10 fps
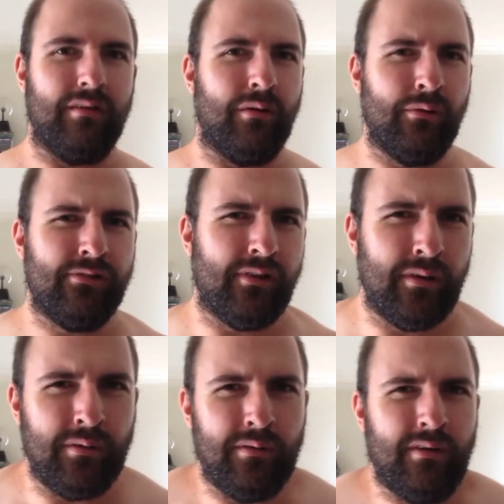
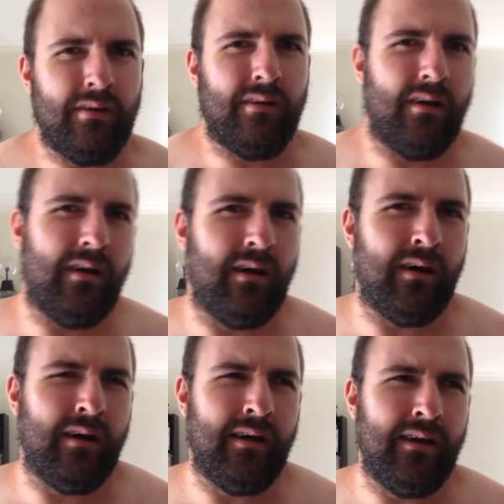Also,
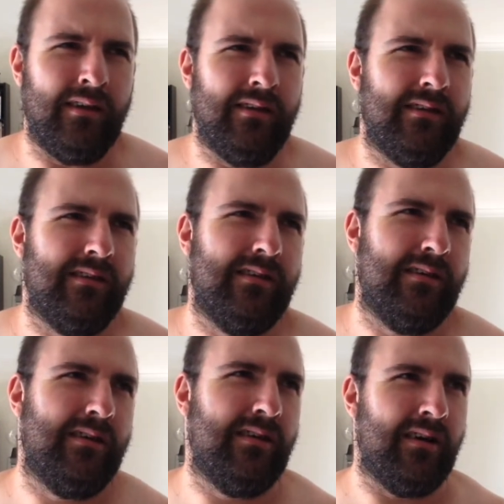I
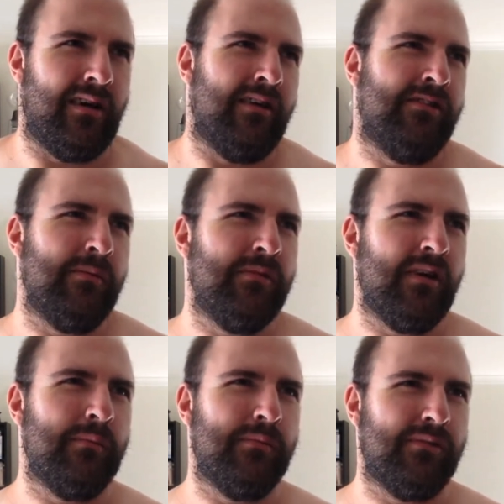
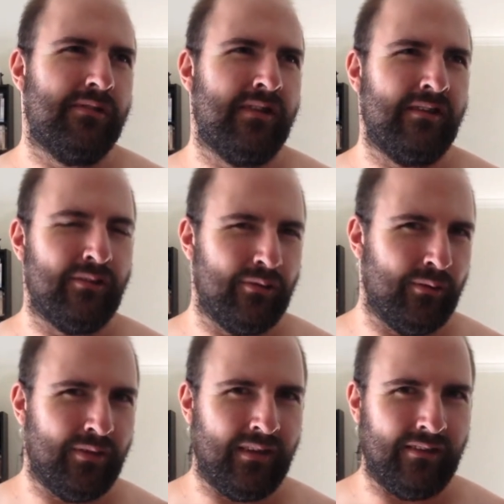sometimes tend to do
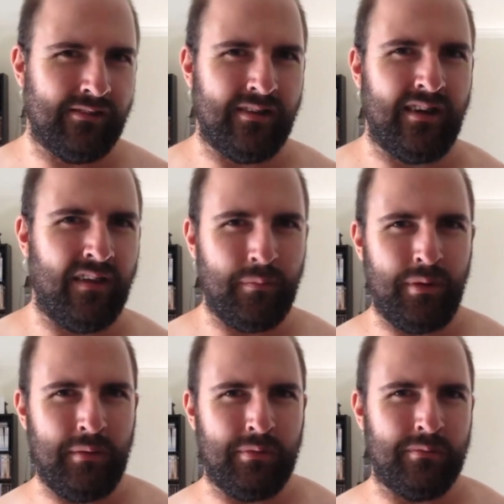things that other
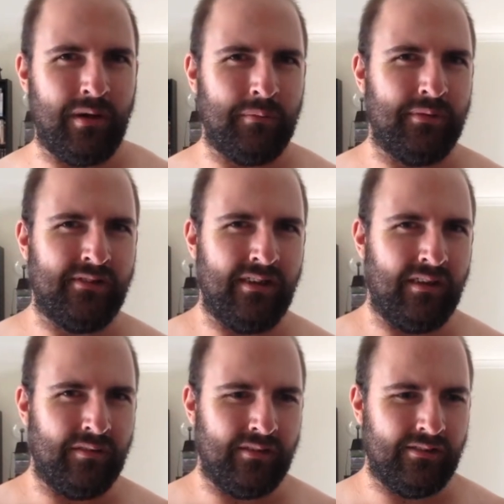people might
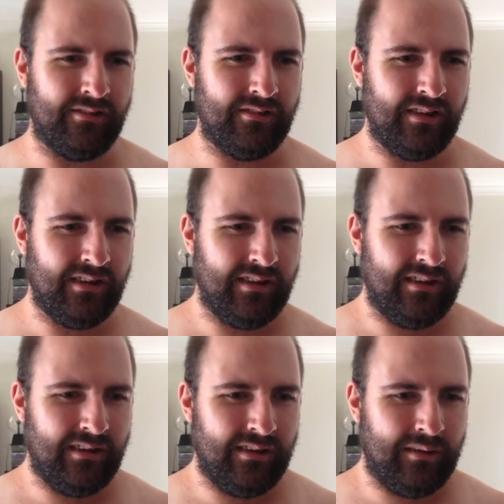perceive as
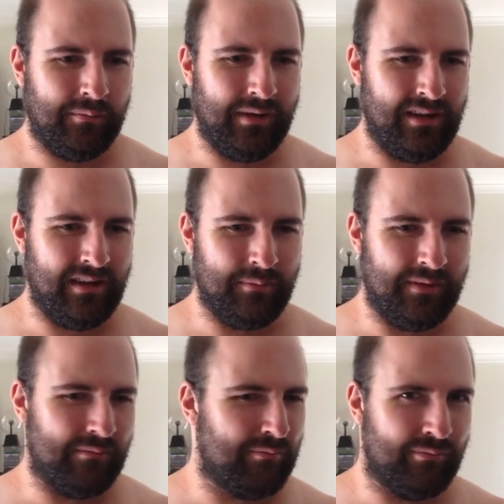being a
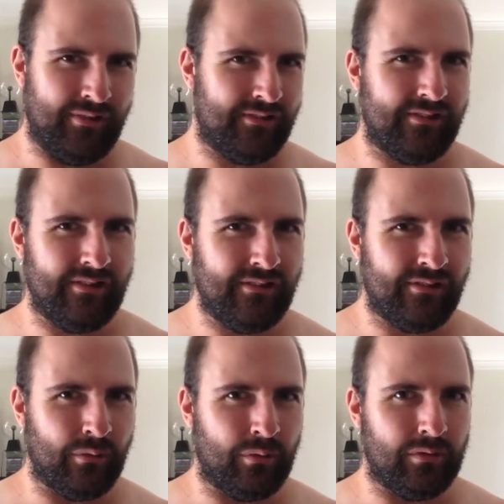bit distant
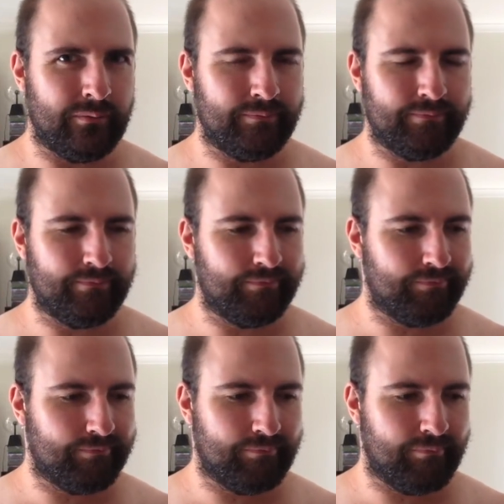or,
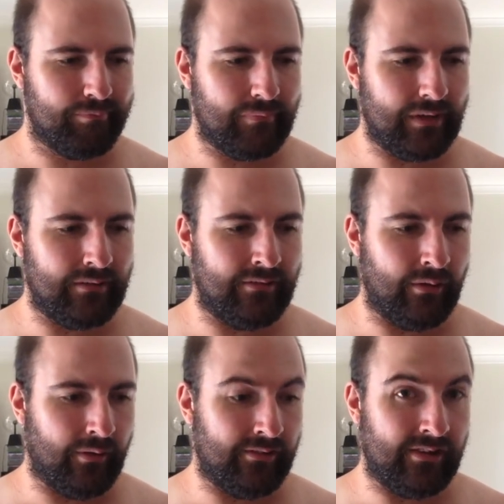
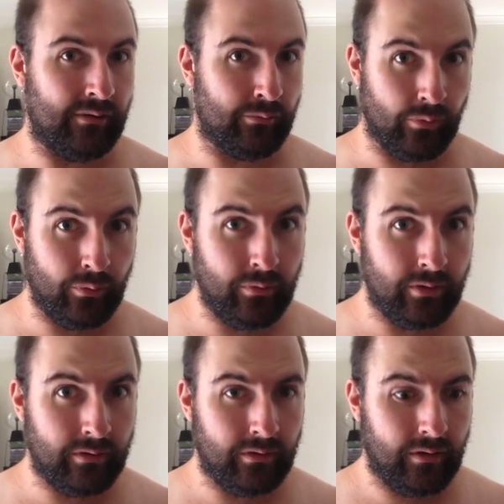dare I say, rude.
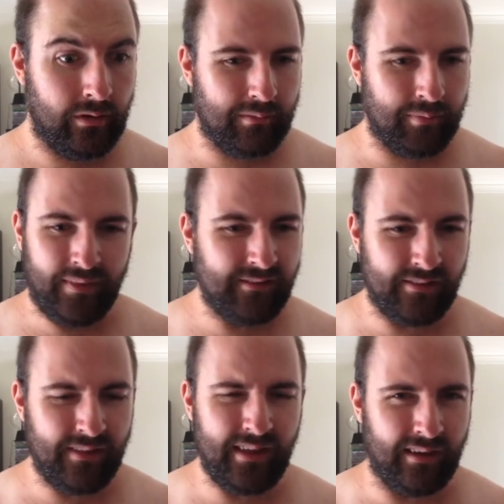But that's the
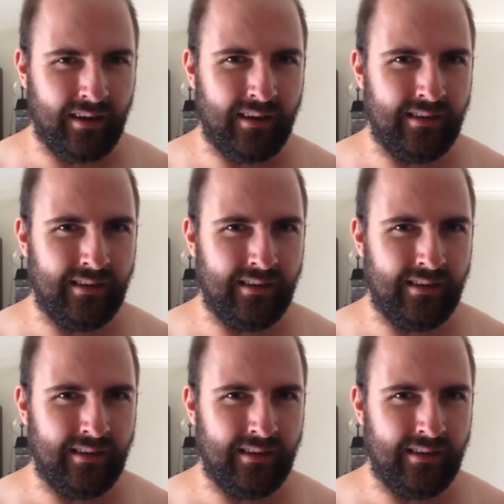thing.